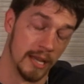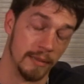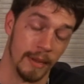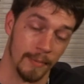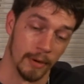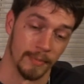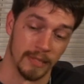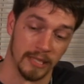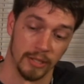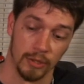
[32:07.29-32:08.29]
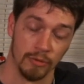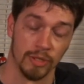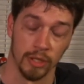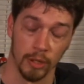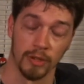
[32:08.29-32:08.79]
And the main purpose is to
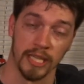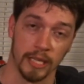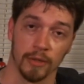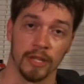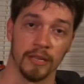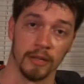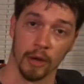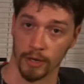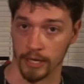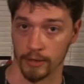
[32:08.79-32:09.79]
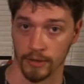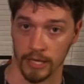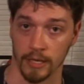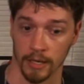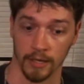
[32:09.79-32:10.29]
slowly kill the guardian, or
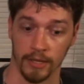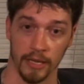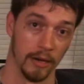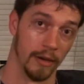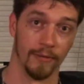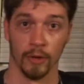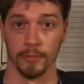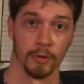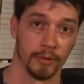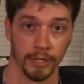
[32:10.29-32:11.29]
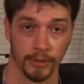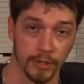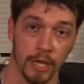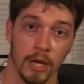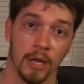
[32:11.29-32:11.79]
the avoidable creatures.